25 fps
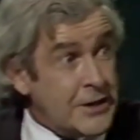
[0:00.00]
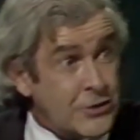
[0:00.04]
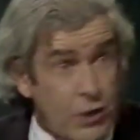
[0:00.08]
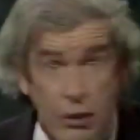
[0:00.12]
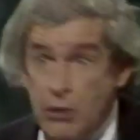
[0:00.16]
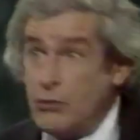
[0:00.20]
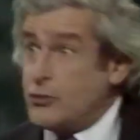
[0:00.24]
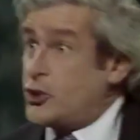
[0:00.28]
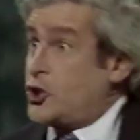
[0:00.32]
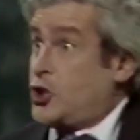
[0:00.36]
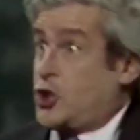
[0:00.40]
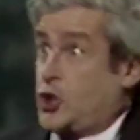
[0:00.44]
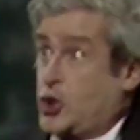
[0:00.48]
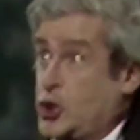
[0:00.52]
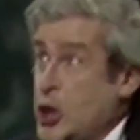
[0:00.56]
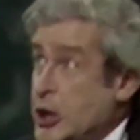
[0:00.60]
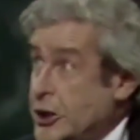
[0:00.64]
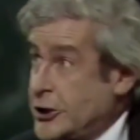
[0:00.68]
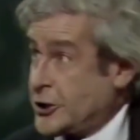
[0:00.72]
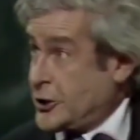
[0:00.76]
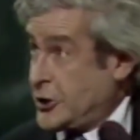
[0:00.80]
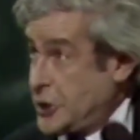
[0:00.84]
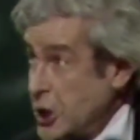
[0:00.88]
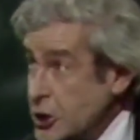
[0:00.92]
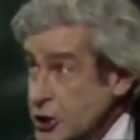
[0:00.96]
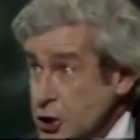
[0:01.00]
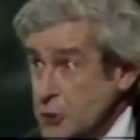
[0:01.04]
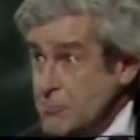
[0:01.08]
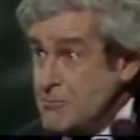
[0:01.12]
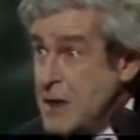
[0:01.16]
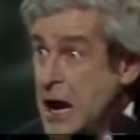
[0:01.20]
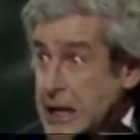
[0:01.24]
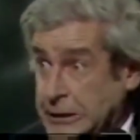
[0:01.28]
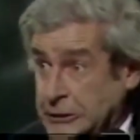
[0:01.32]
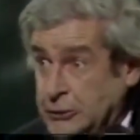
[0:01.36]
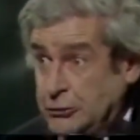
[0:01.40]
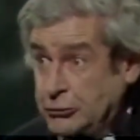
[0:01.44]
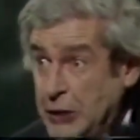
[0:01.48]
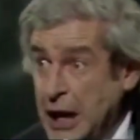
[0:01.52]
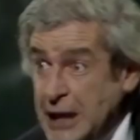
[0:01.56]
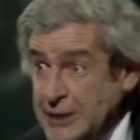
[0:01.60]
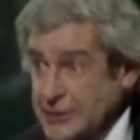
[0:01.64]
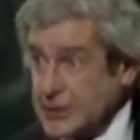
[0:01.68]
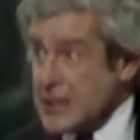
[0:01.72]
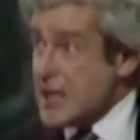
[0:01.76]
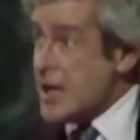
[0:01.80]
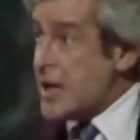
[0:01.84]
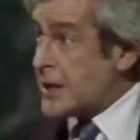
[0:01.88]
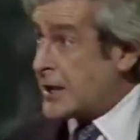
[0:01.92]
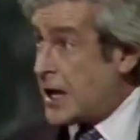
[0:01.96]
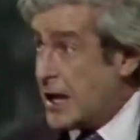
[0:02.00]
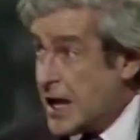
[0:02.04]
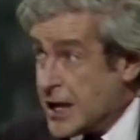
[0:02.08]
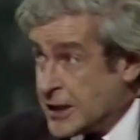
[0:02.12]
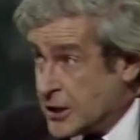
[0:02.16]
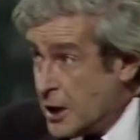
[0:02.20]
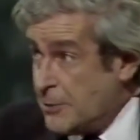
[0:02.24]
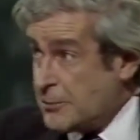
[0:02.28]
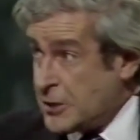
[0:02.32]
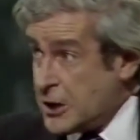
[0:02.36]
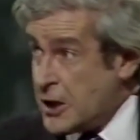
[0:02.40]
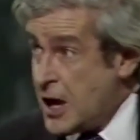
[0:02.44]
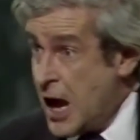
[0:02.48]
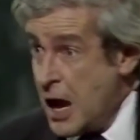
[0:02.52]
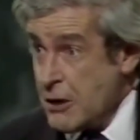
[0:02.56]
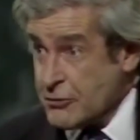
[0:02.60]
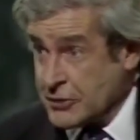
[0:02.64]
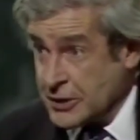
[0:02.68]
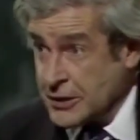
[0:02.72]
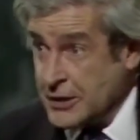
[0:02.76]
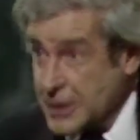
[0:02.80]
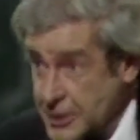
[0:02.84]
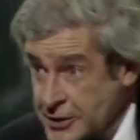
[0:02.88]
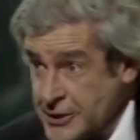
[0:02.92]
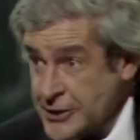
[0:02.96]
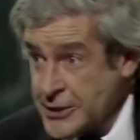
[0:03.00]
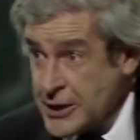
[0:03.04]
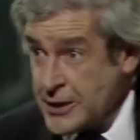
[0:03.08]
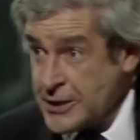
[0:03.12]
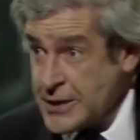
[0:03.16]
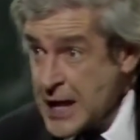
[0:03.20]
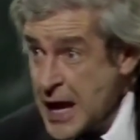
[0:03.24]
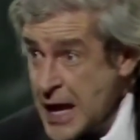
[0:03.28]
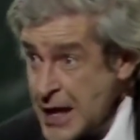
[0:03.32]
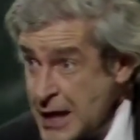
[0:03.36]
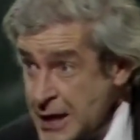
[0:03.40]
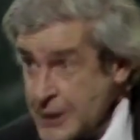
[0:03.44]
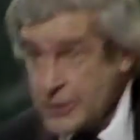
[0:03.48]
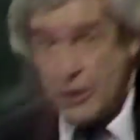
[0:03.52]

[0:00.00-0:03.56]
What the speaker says: tone. Did you? My Christ. Can I come to your house and listen to your dialing